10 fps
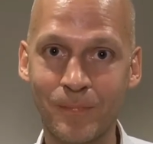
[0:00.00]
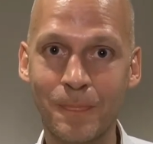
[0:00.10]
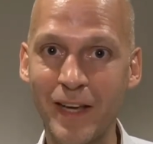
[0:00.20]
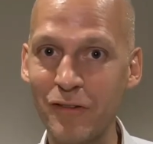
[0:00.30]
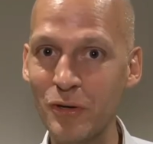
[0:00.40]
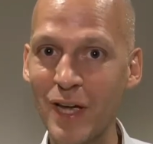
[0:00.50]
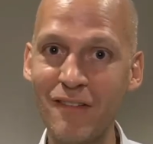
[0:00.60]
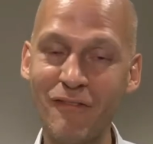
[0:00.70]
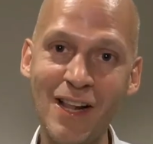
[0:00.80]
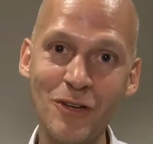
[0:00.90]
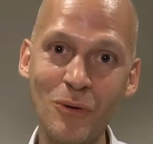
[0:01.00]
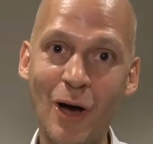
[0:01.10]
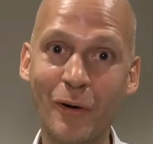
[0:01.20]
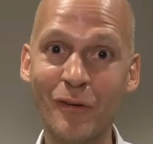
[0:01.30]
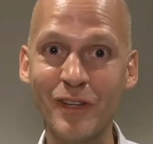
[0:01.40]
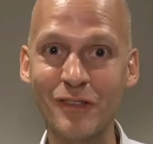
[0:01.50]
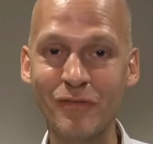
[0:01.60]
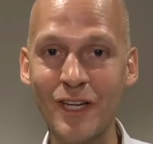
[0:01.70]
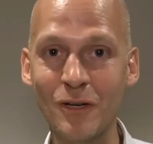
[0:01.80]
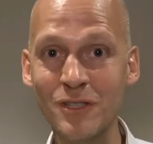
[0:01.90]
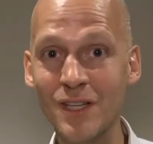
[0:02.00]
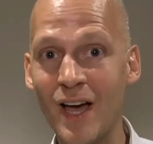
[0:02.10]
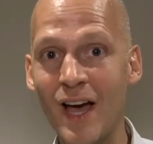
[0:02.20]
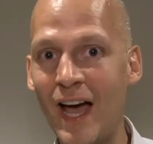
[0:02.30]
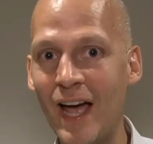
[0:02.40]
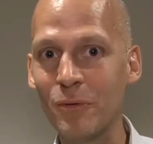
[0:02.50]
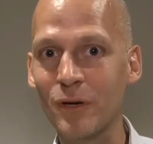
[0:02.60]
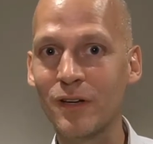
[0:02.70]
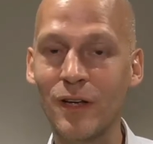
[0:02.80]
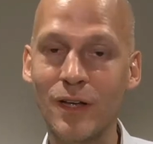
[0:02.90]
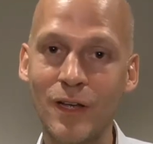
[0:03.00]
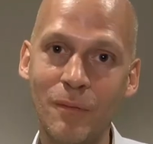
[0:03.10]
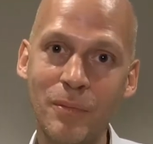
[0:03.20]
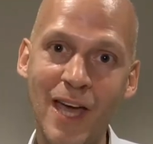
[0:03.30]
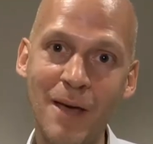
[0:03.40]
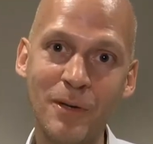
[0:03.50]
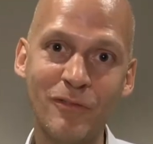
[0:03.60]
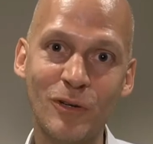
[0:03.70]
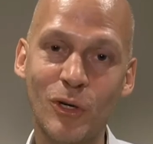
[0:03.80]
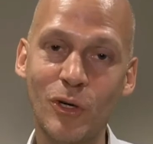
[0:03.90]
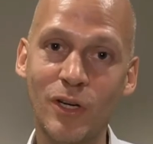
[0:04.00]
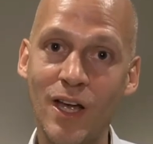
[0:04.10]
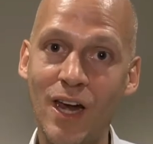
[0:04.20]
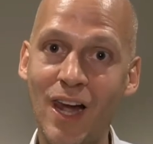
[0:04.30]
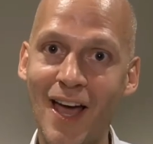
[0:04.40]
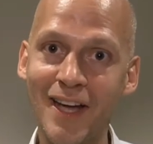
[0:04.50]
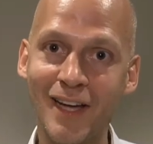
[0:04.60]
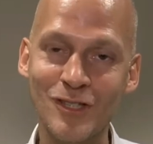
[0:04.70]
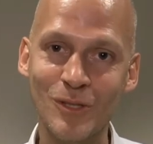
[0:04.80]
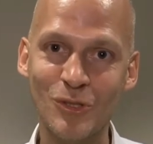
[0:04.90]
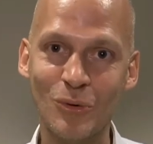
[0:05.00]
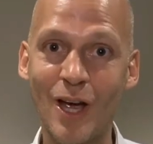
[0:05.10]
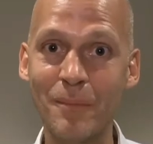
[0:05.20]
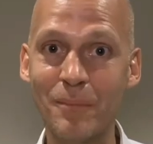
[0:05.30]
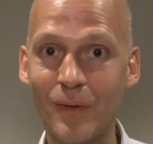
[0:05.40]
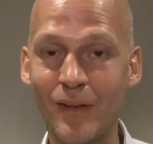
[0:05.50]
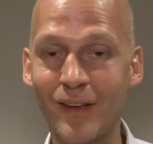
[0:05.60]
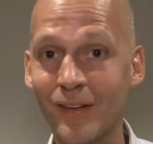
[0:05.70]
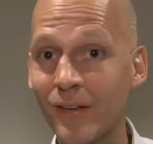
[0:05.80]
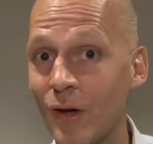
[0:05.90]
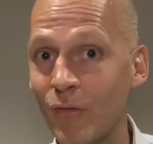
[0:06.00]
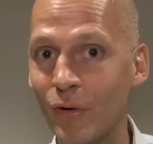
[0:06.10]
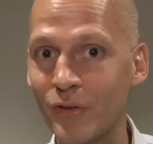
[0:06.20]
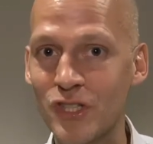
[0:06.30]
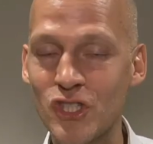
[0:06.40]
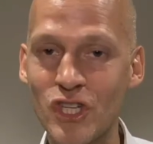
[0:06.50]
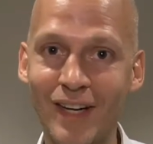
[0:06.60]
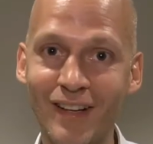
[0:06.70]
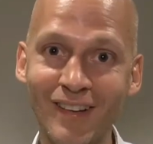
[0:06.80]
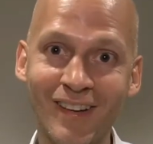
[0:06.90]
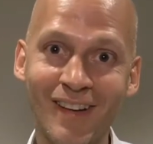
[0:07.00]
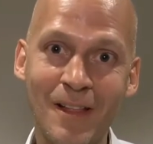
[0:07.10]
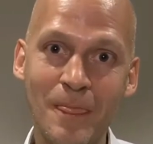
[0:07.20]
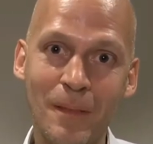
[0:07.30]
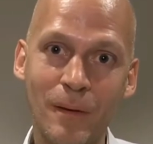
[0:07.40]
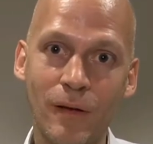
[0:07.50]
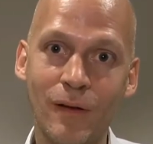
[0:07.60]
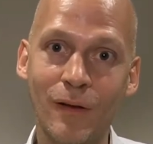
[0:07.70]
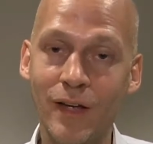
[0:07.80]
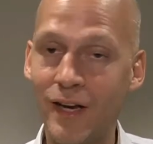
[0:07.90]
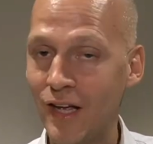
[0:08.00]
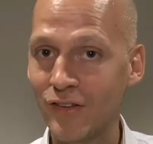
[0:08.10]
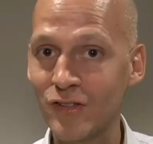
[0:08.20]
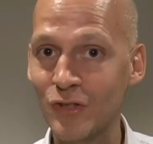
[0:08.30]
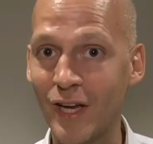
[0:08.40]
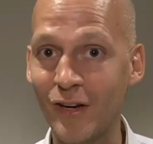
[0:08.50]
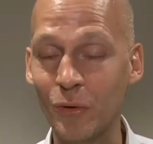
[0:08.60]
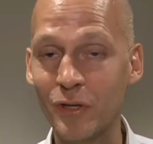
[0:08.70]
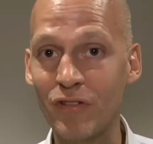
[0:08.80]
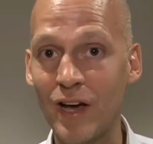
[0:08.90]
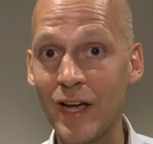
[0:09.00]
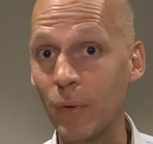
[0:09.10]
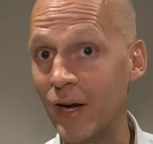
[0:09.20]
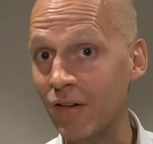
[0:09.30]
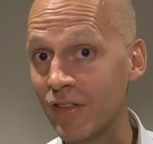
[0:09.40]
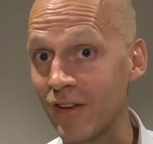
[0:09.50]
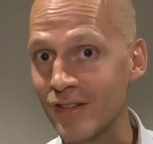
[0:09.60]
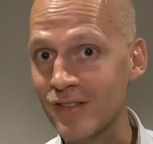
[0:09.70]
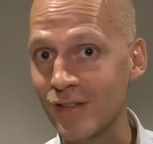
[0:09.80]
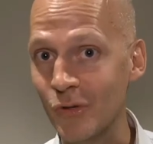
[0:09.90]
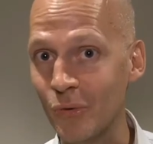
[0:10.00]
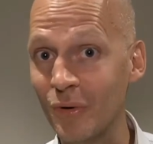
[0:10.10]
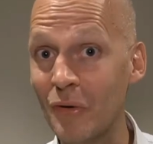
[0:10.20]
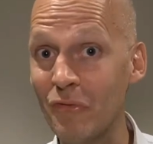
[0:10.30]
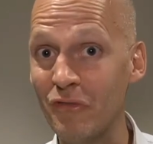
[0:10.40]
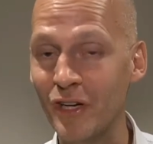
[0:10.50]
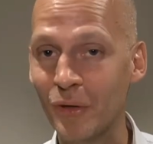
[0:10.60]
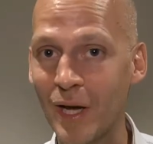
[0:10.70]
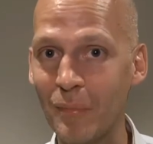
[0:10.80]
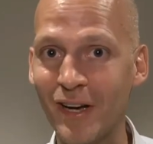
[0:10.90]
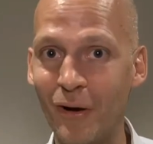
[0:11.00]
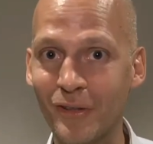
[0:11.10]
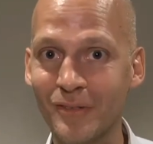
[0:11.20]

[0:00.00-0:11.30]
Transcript: If you get value out of these videos, I would be happy if you could like and subscribe for this channel, and like this you get notified whenever there is a new video coming out.